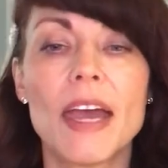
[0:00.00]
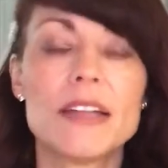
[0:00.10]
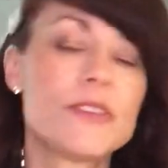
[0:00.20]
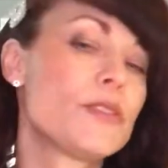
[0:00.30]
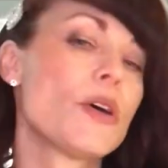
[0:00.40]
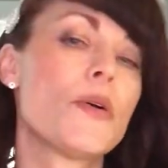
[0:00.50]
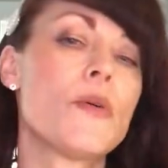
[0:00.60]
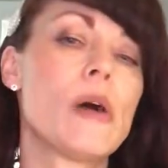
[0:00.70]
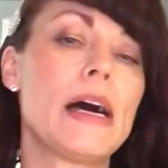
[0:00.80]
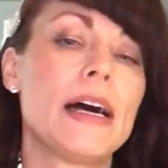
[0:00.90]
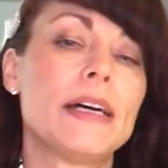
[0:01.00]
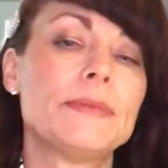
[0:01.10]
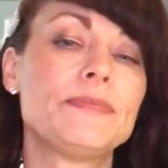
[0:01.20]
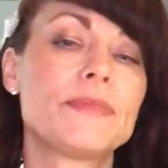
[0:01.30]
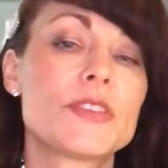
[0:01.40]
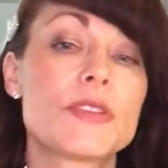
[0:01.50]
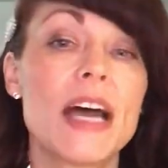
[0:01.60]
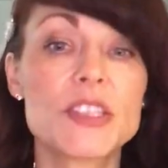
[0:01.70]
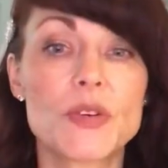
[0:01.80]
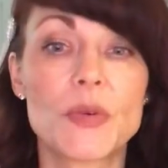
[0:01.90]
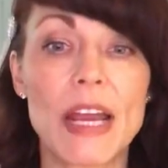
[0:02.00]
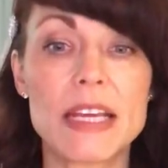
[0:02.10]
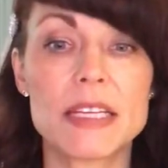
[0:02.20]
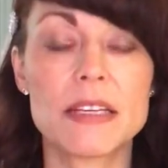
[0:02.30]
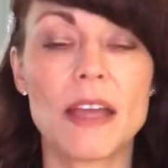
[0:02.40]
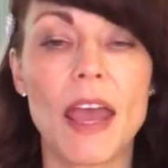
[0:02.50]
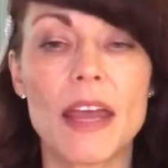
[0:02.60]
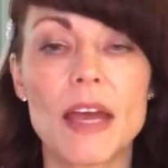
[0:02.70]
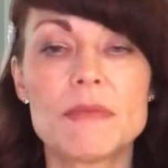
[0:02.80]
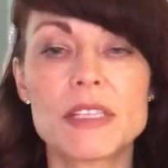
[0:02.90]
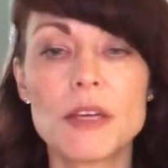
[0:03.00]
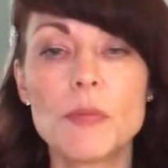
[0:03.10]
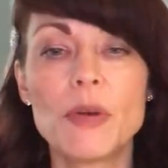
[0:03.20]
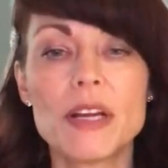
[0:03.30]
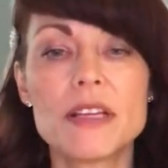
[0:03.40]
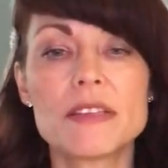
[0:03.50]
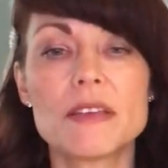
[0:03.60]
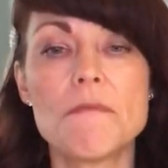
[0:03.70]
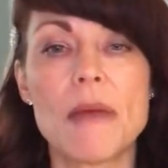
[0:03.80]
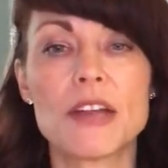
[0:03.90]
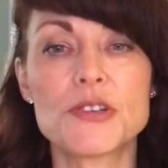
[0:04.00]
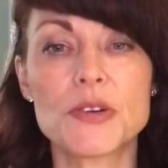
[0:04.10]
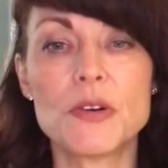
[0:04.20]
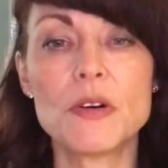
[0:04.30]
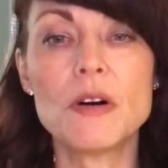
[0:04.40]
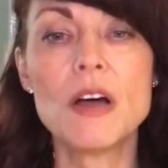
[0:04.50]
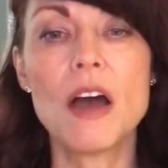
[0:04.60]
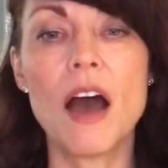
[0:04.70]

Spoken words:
And so that's great. And I'm still pretty symmetrical.